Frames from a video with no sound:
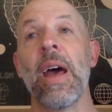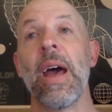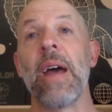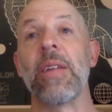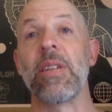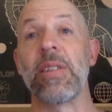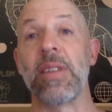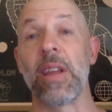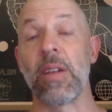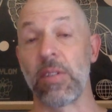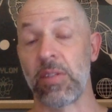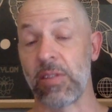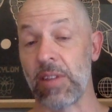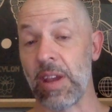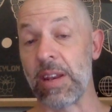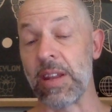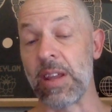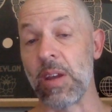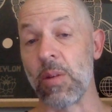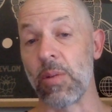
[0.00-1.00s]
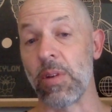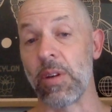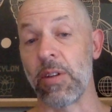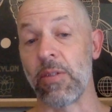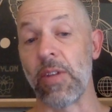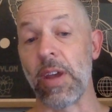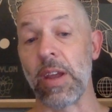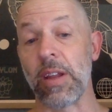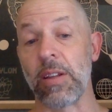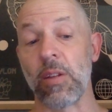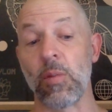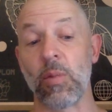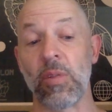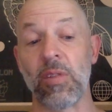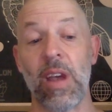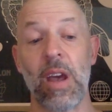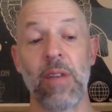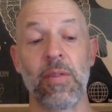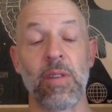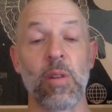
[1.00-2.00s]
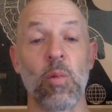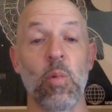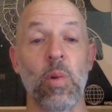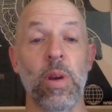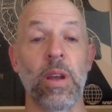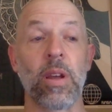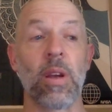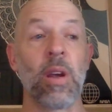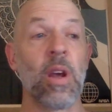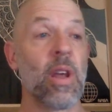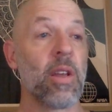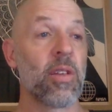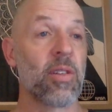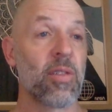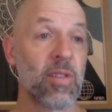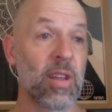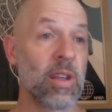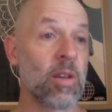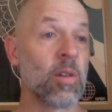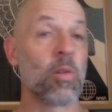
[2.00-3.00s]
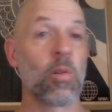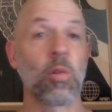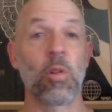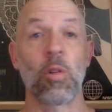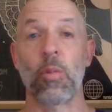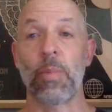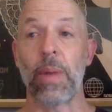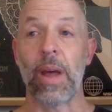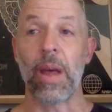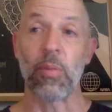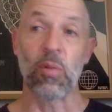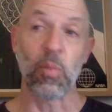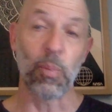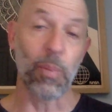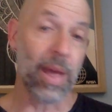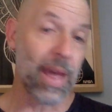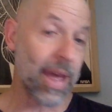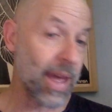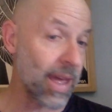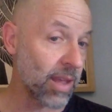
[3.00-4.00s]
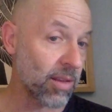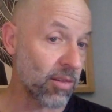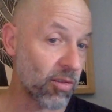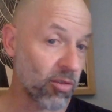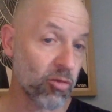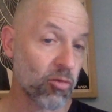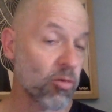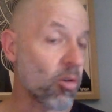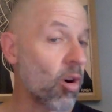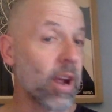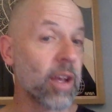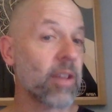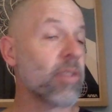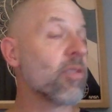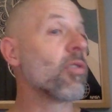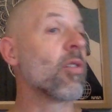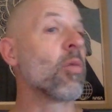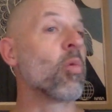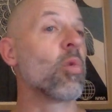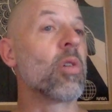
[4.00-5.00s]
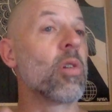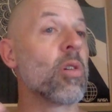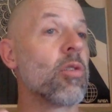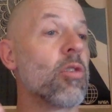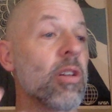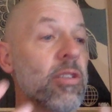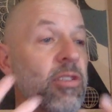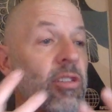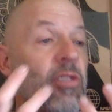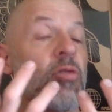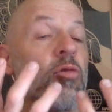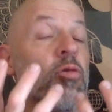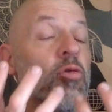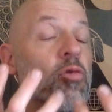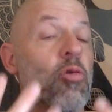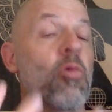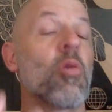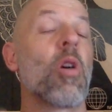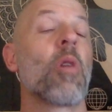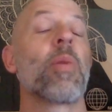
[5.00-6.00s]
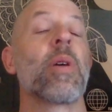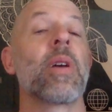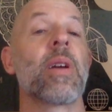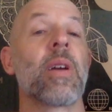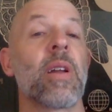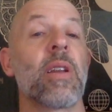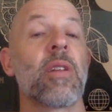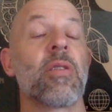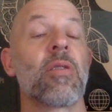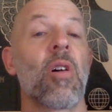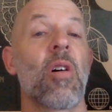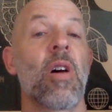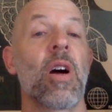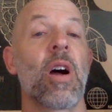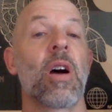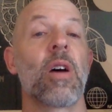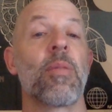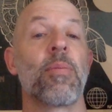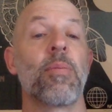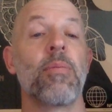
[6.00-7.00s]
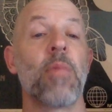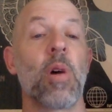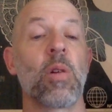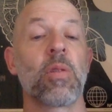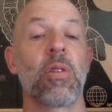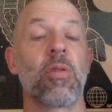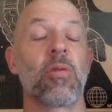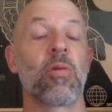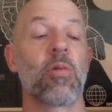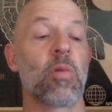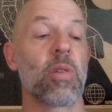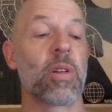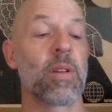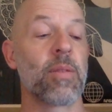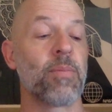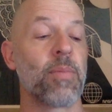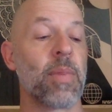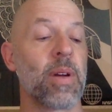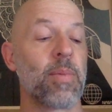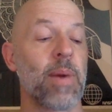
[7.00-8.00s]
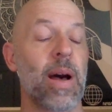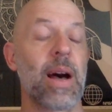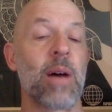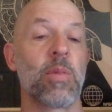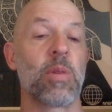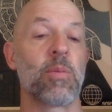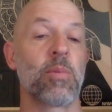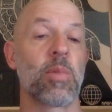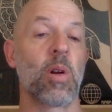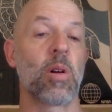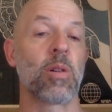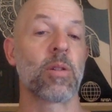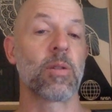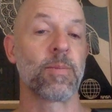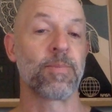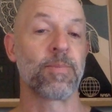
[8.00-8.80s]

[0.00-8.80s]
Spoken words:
and the devastating effect it was having, where single or perhaps paired strikes were just dropping an entire multi-story apartment block.